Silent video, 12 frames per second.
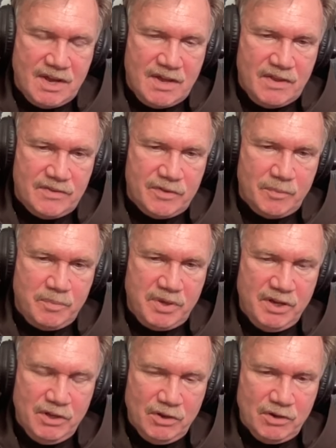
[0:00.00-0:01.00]
that the
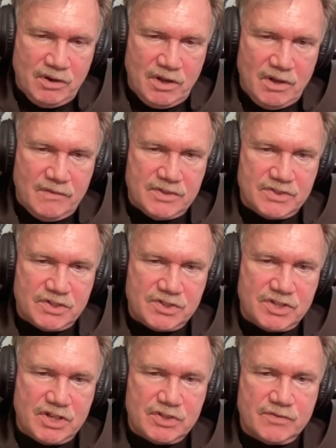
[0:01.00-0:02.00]
pillar of a
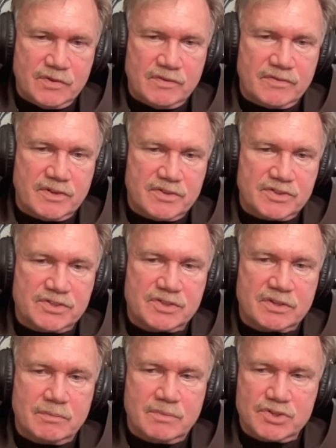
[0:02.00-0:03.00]
successful
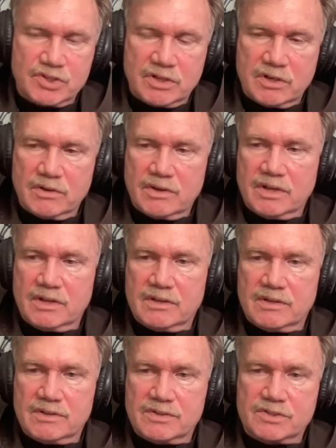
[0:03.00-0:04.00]
Franciscan missionary
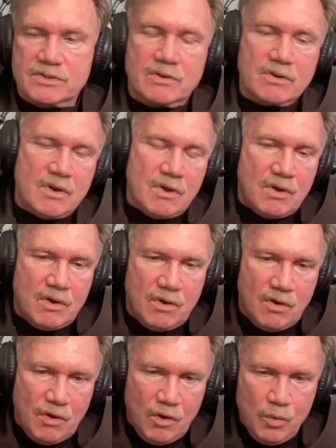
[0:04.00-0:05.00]
is
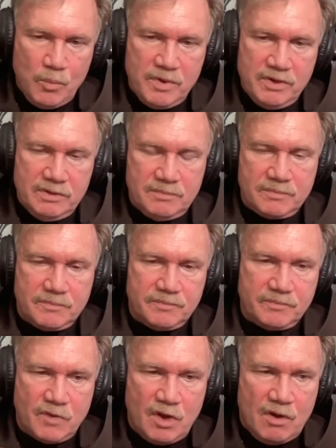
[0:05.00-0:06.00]
open
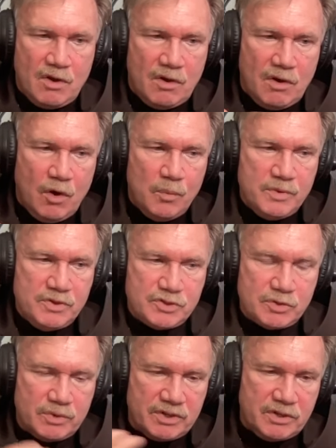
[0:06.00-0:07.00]

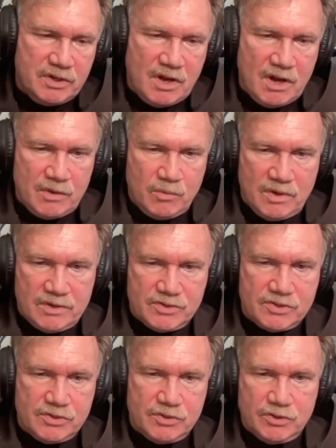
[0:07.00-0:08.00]
to what God
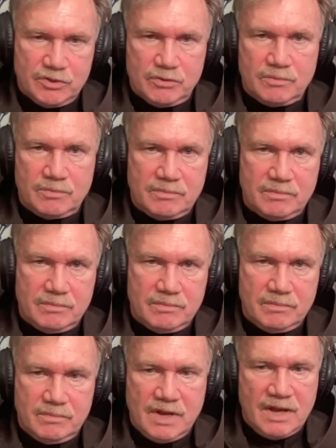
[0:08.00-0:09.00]
wants to do.
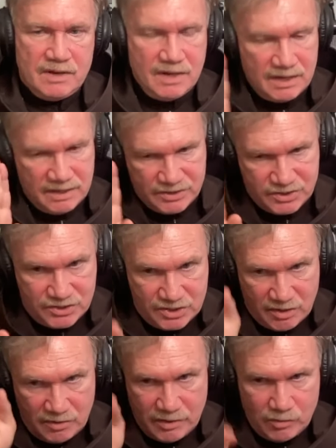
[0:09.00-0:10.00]
Not
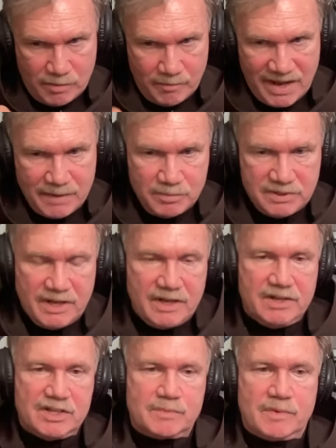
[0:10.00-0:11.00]
necessarily what my
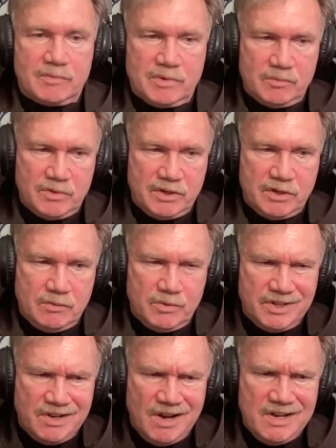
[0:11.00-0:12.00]
plan is, but
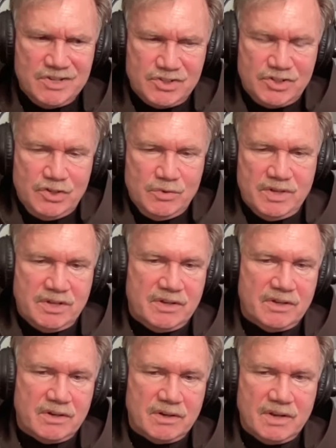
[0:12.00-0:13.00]
what God is doing
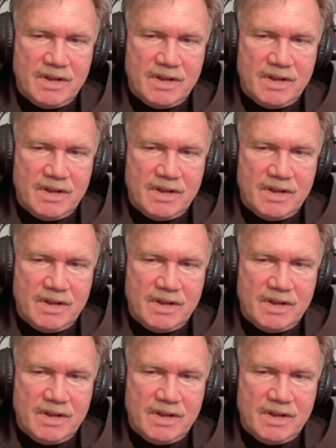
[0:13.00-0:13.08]
here.